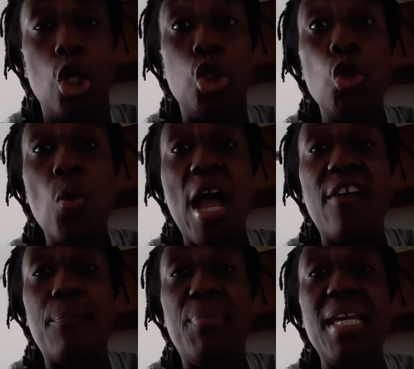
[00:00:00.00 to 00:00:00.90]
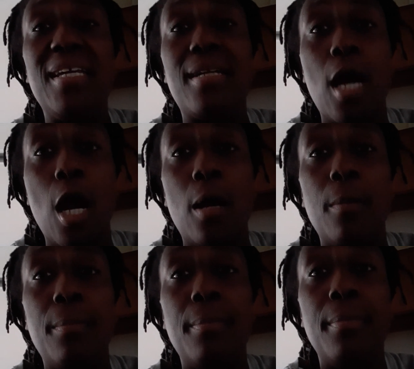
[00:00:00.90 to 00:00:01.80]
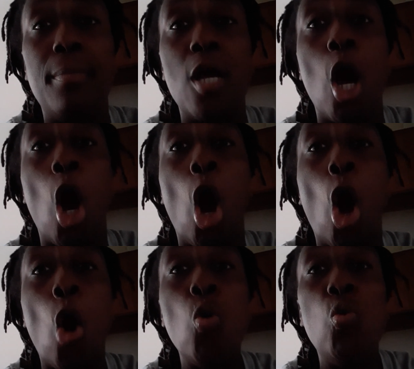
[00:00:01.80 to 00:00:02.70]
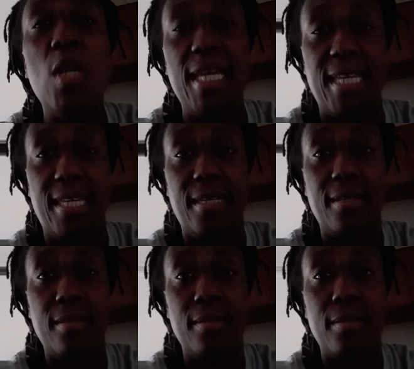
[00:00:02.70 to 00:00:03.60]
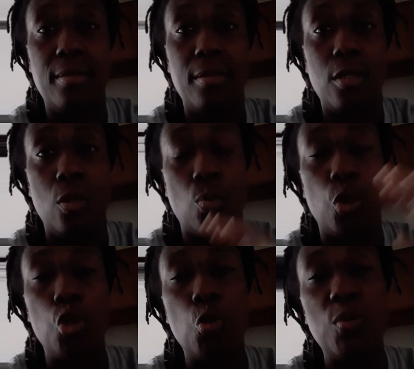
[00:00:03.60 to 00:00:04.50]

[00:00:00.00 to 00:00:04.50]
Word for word: you have become holy. When you